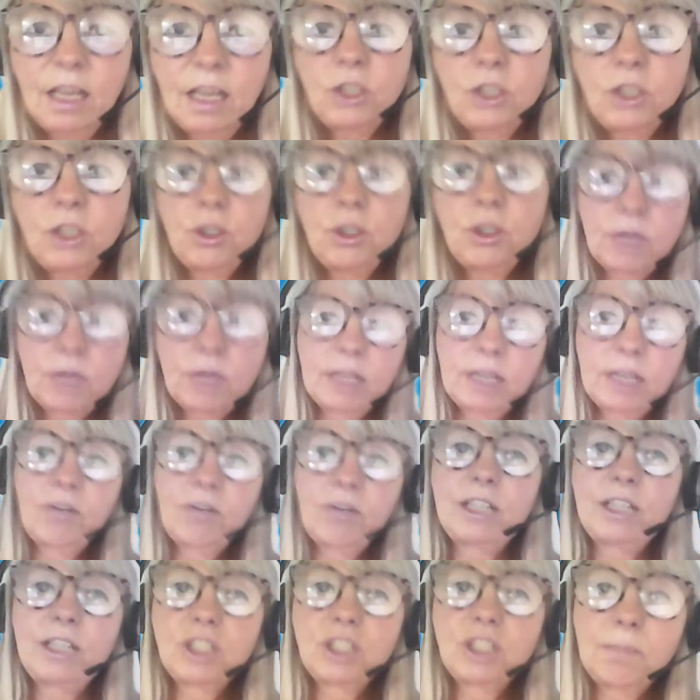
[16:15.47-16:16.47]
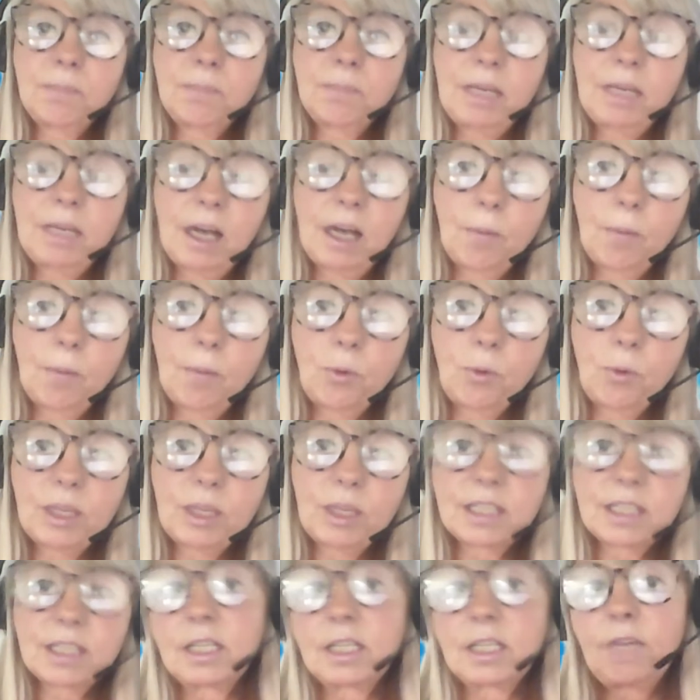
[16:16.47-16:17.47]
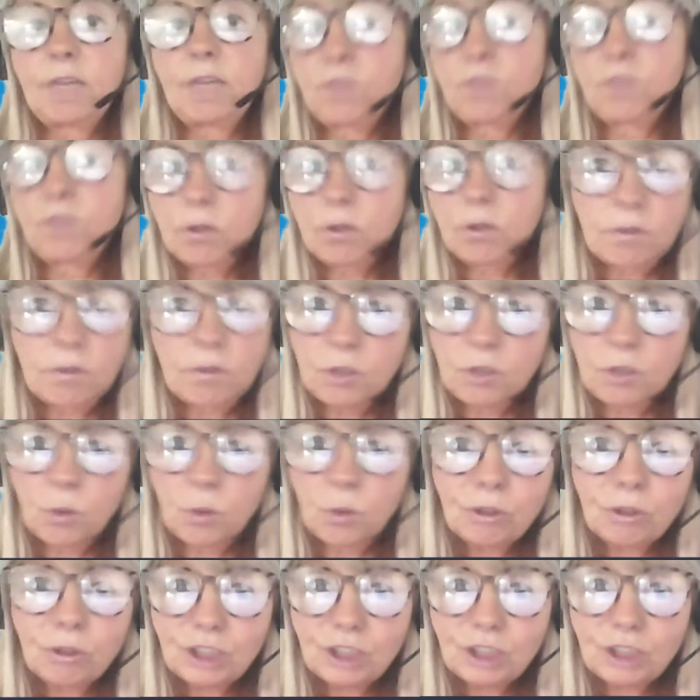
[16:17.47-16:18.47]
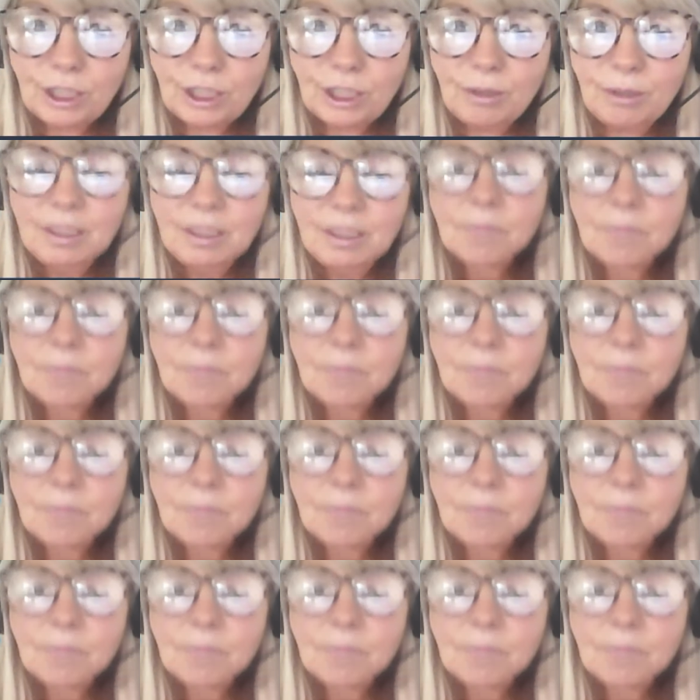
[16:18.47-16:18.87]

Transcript: you can arrange to meet up with us if you want to.